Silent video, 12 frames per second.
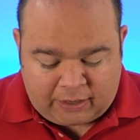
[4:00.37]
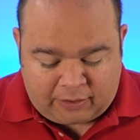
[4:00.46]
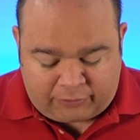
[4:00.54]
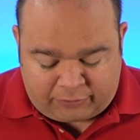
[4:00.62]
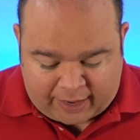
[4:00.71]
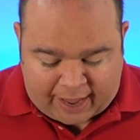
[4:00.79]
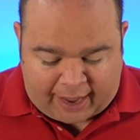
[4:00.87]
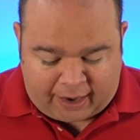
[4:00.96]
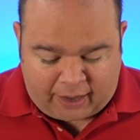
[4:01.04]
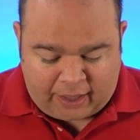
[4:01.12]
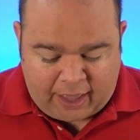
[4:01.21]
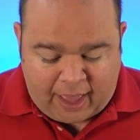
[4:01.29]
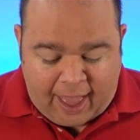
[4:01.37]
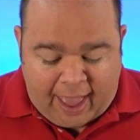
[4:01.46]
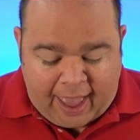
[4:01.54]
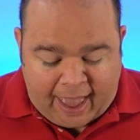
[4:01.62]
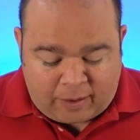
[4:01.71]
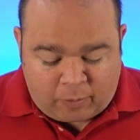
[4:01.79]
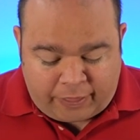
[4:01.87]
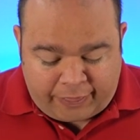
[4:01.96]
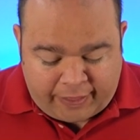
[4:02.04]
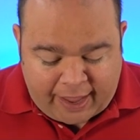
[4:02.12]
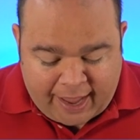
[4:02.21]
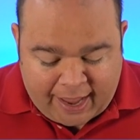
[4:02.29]
his sack. And
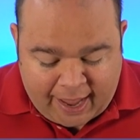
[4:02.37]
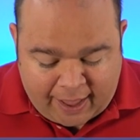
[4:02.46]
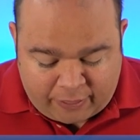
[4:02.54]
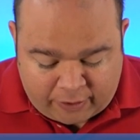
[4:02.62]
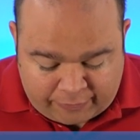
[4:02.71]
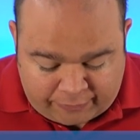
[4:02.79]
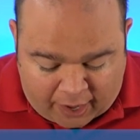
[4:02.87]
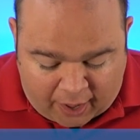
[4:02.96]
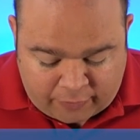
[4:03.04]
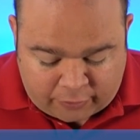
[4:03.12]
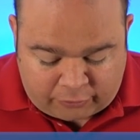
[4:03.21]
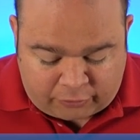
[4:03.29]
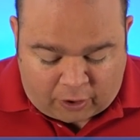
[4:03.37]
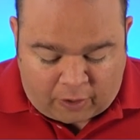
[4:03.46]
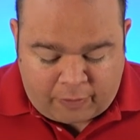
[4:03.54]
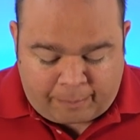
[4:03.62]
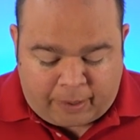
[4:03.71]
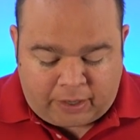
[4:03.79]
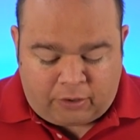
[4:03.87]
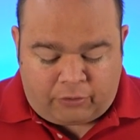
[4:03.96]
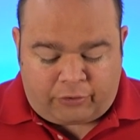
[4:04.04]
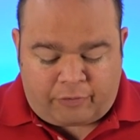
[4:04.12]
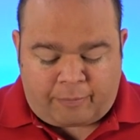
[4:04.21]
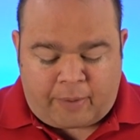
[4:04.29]
when they and their father saw the
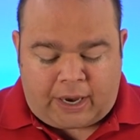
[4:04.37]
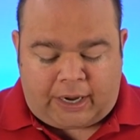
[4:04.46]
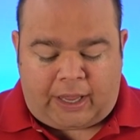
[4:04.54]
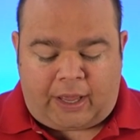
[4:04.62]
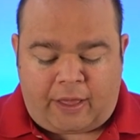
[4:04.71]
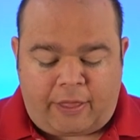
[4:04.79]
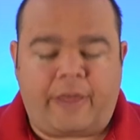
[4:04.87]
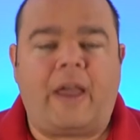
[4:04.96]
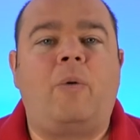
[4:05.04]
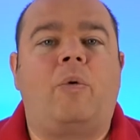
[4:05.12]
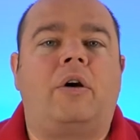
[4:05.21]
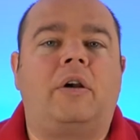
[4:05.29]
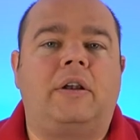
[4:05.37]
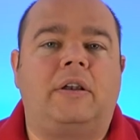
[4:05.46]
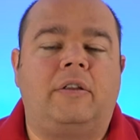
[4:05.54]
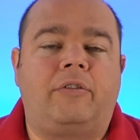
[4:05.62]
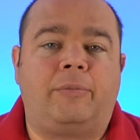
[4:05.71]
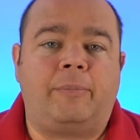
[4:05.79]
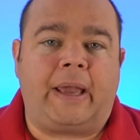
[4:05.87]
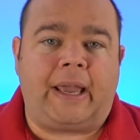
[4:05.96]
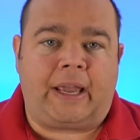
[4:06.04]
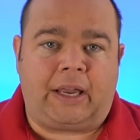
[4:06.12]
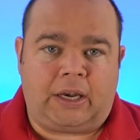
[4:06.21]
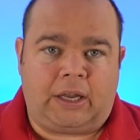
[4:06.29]
bundles of money, they were
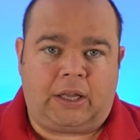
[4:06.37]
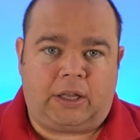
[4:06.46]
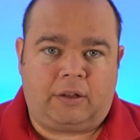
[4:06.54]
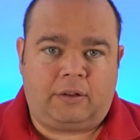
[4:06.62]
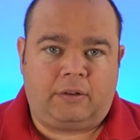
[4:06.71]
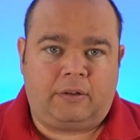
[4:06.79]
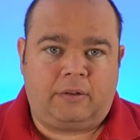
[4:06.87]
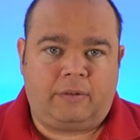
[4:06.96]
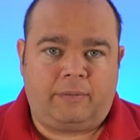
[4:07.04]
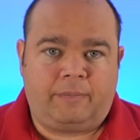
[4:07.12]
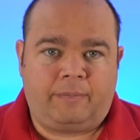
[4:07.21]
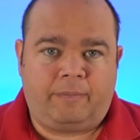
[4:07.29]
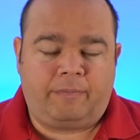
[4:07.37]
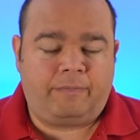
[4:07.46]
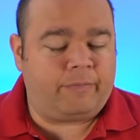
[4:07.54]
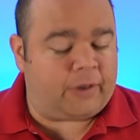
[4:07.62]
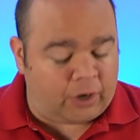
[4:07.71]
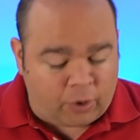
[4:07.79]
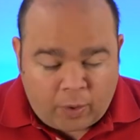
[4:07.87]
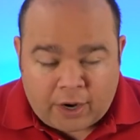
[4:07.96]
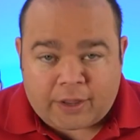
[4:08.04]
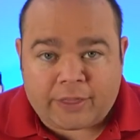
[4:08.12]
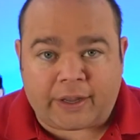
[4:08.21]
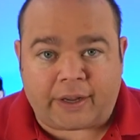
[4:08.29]
dismayed. They didn't know
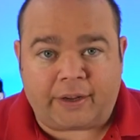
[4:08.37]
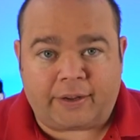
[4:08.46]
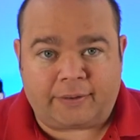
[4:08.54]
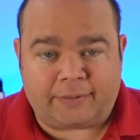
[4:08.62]
what to think.